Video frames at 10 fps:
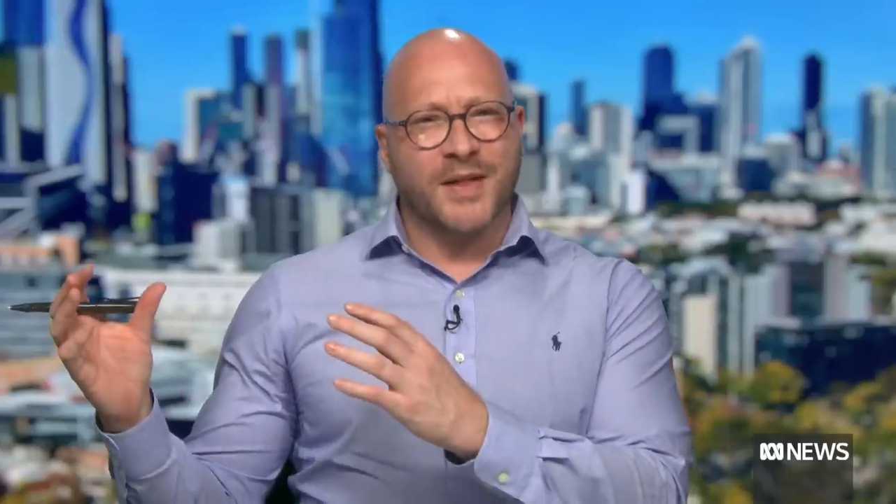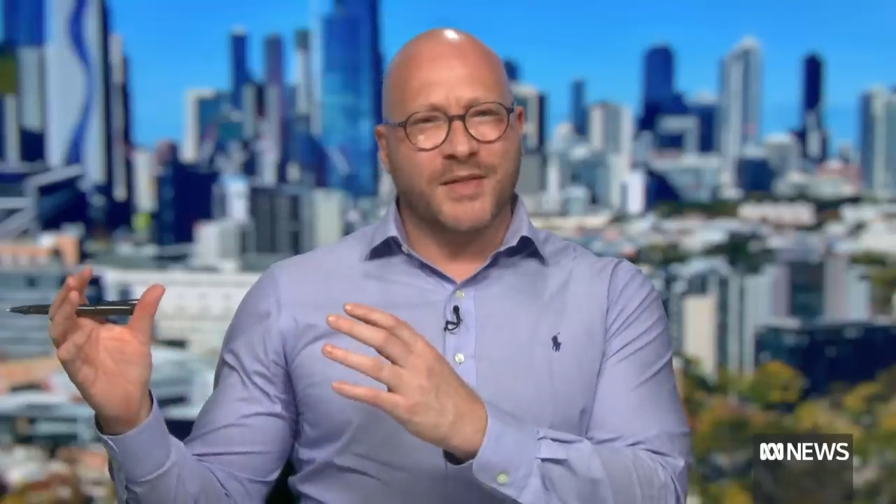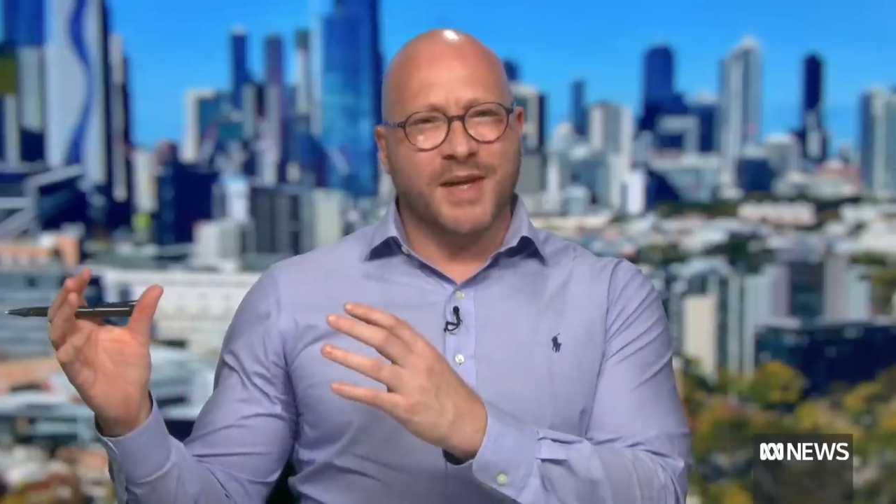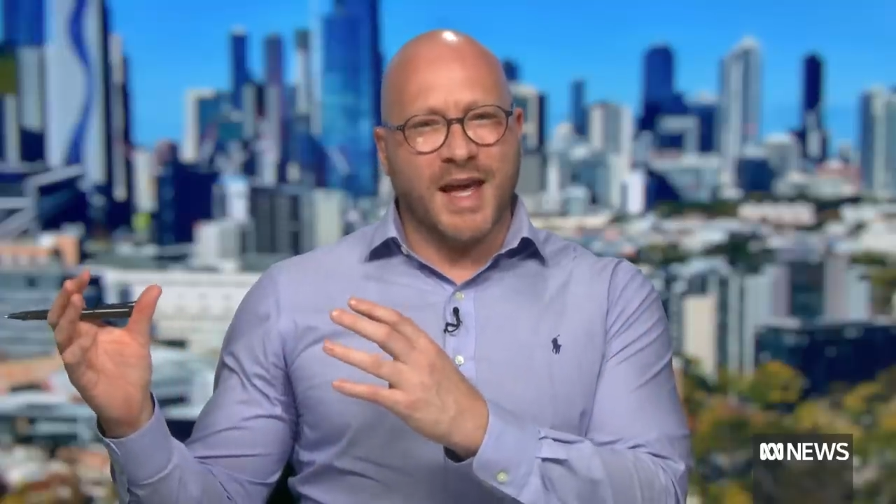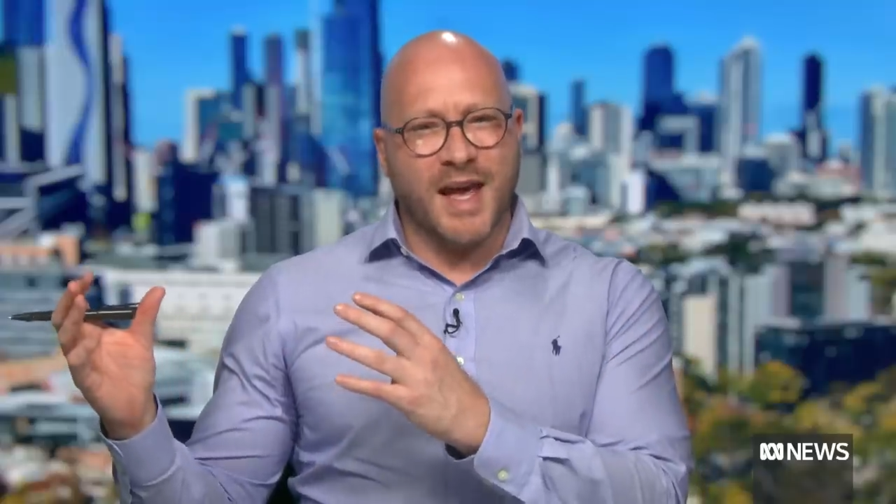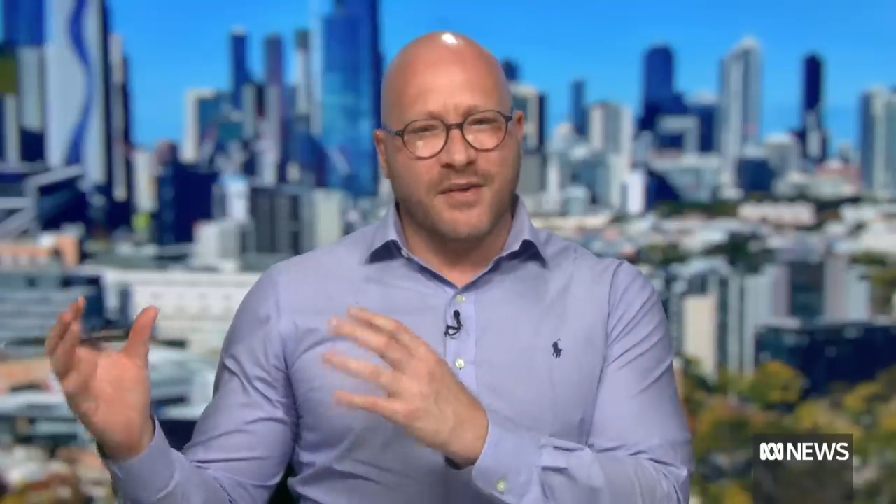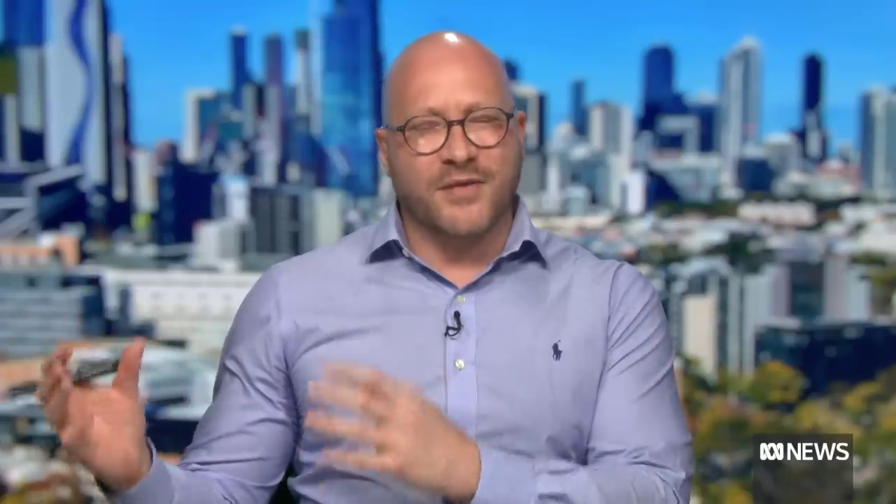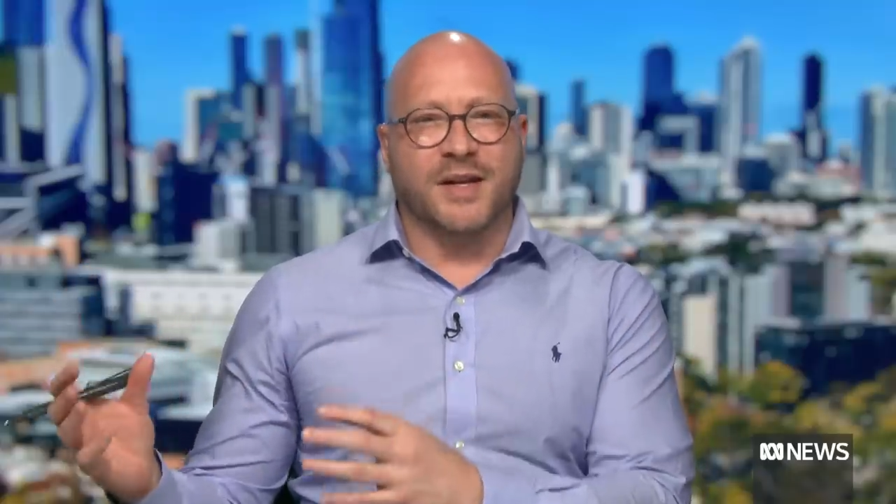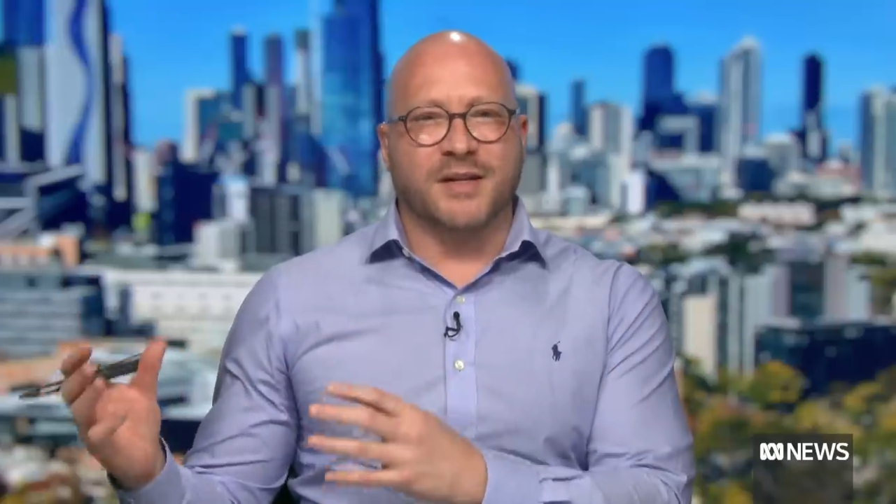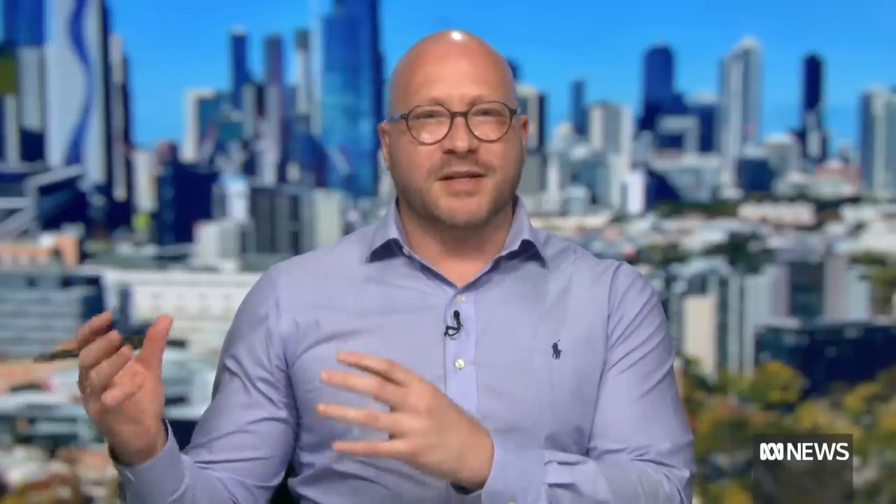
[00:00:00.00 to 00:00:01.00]
the
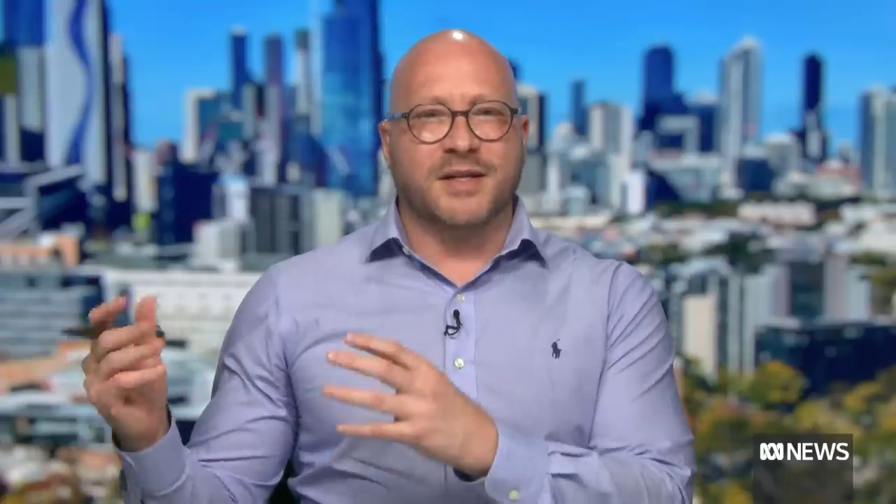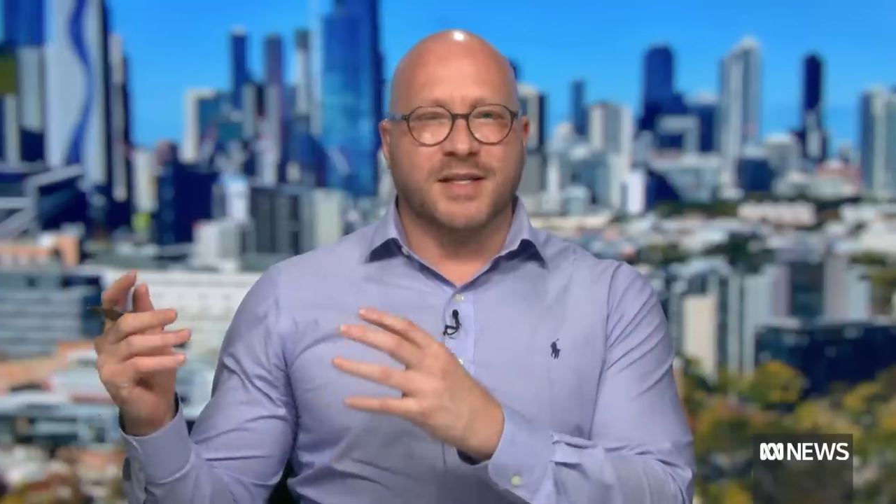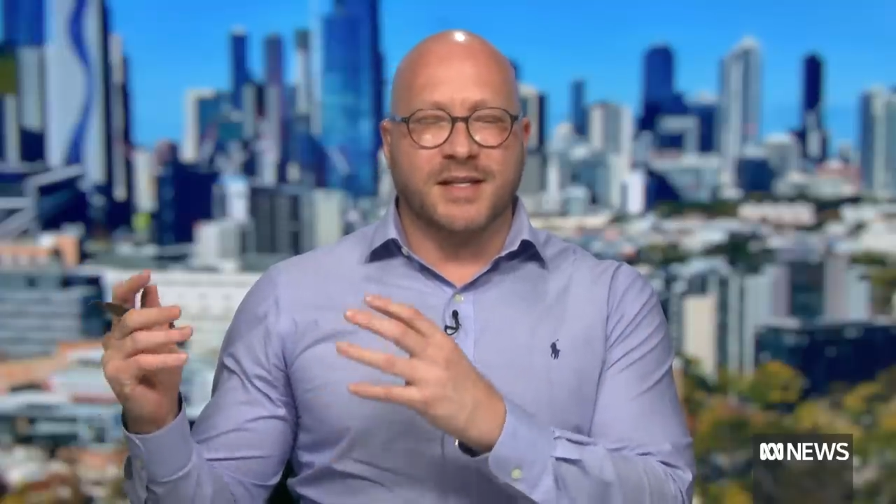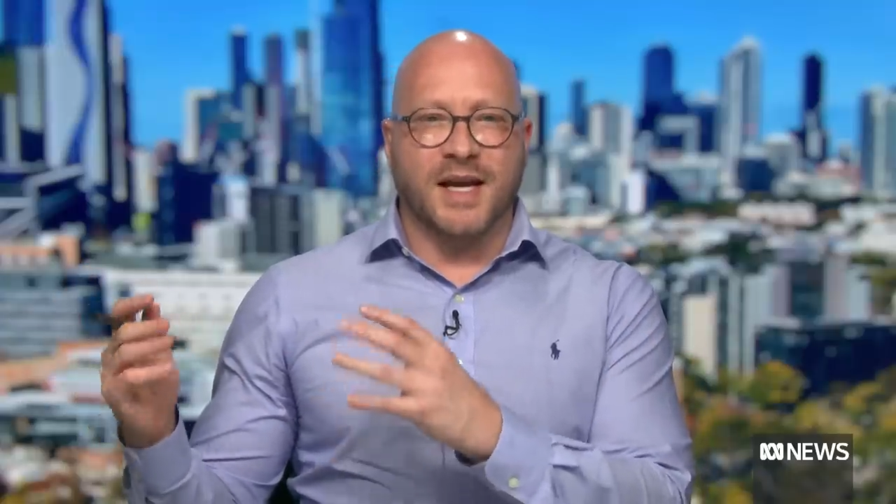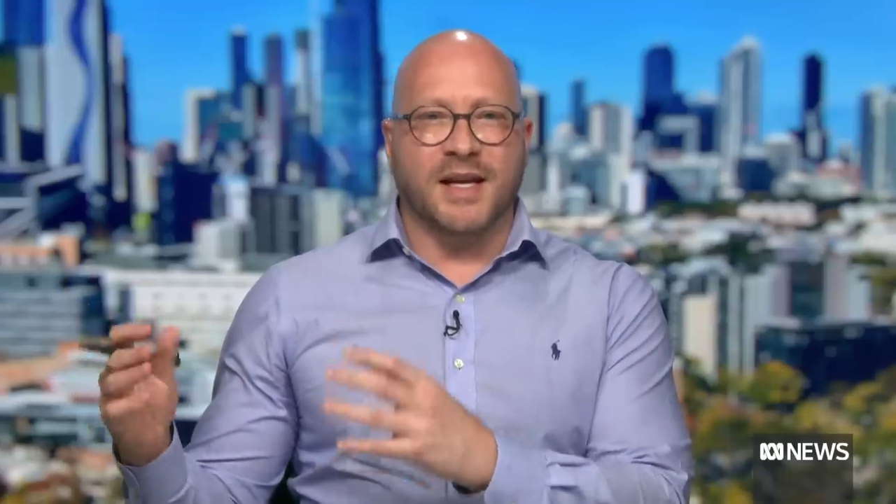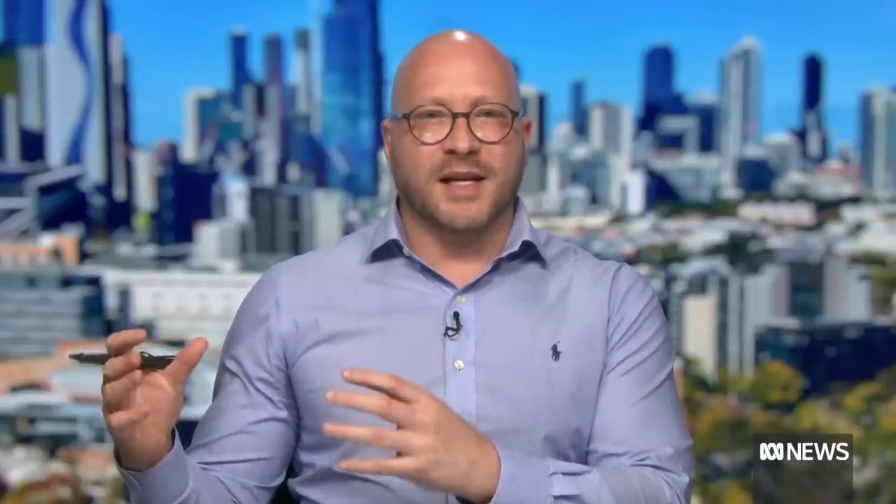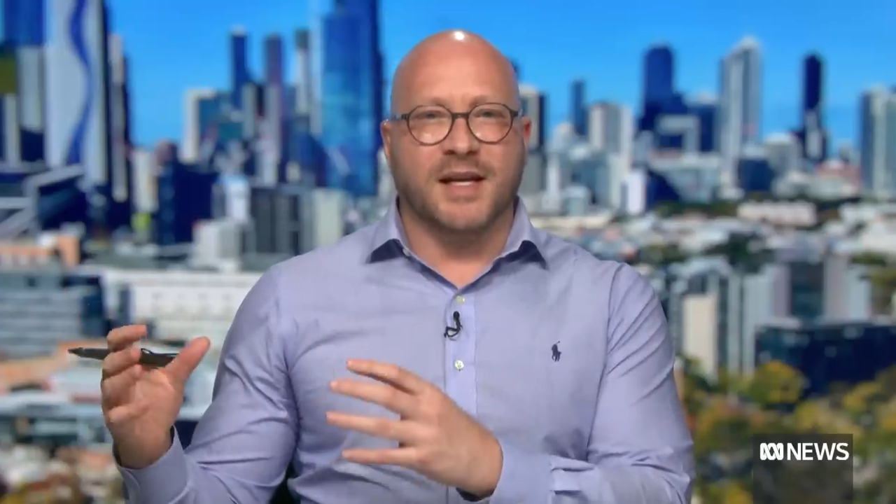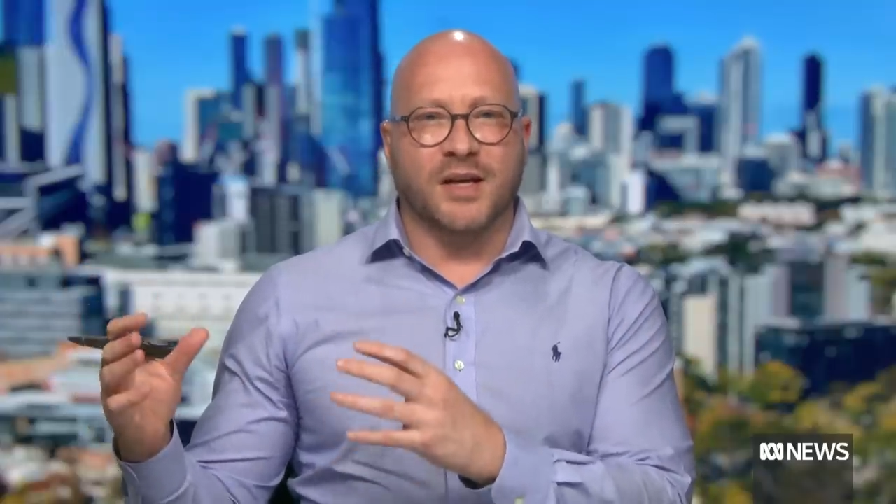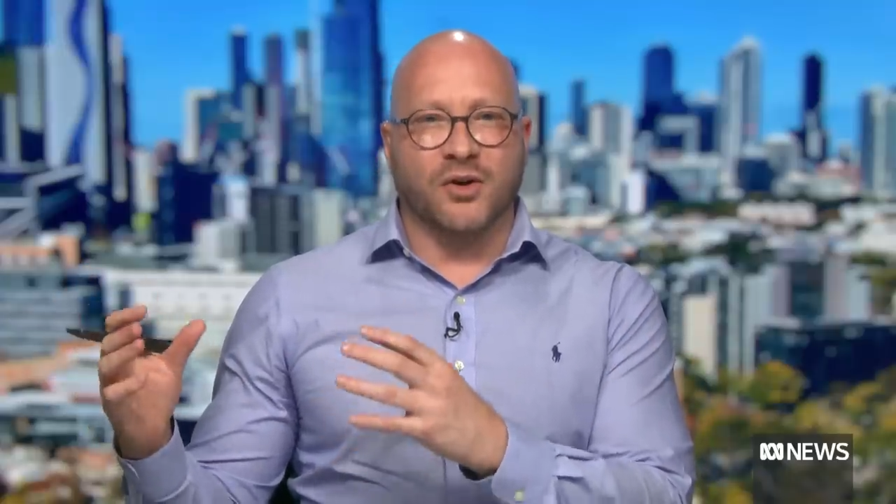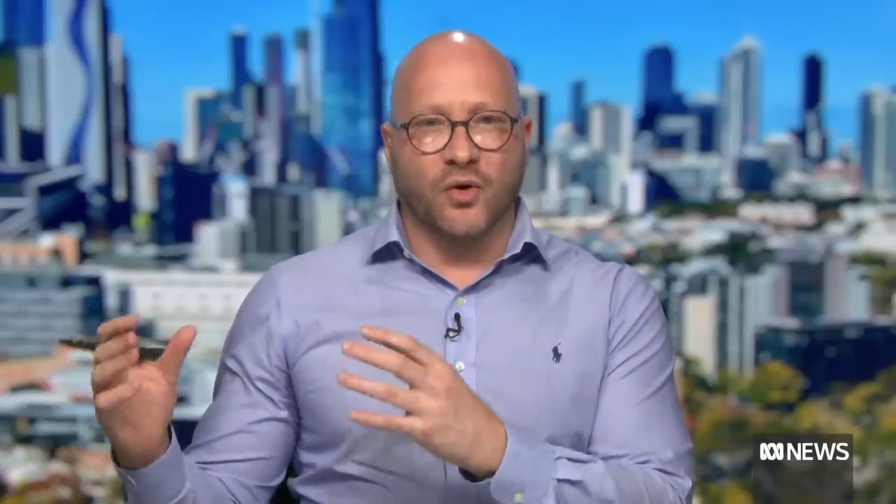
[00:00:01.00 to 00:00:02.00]
evidence that's needed
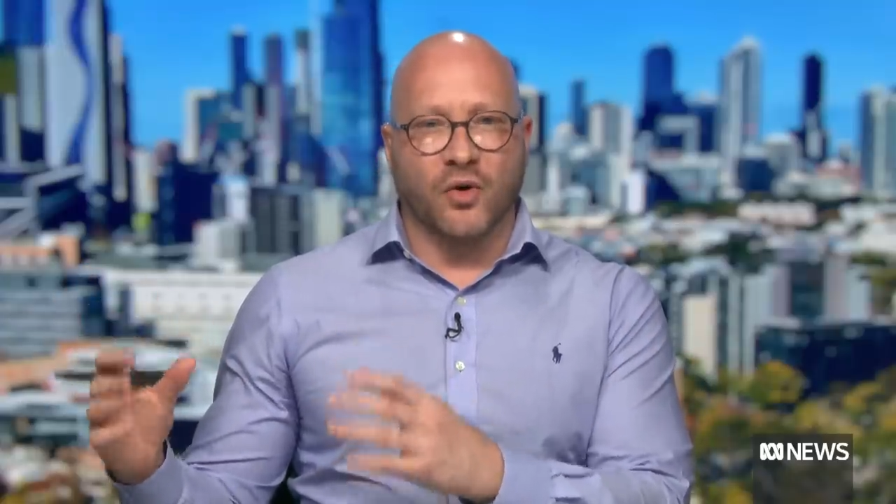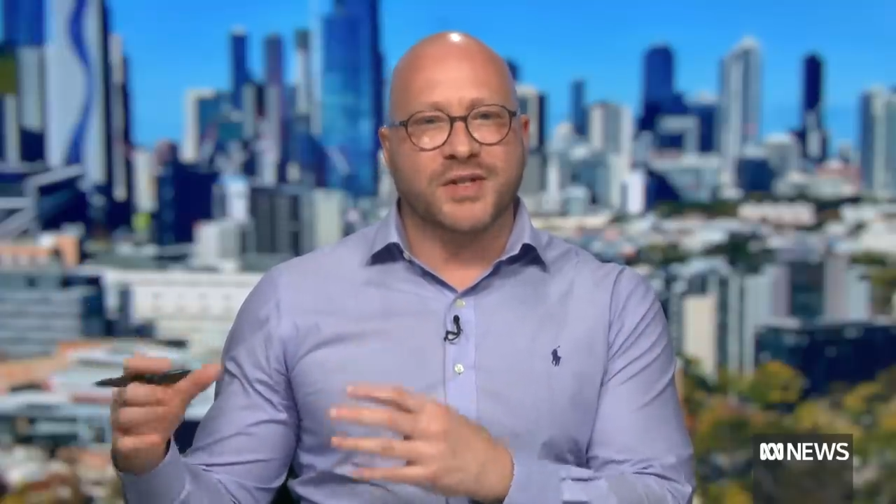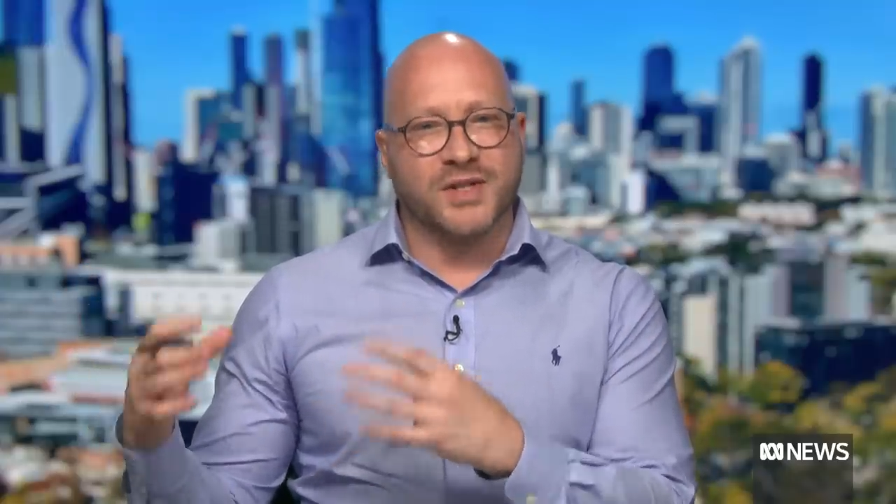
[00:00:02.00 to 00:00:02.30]
in court,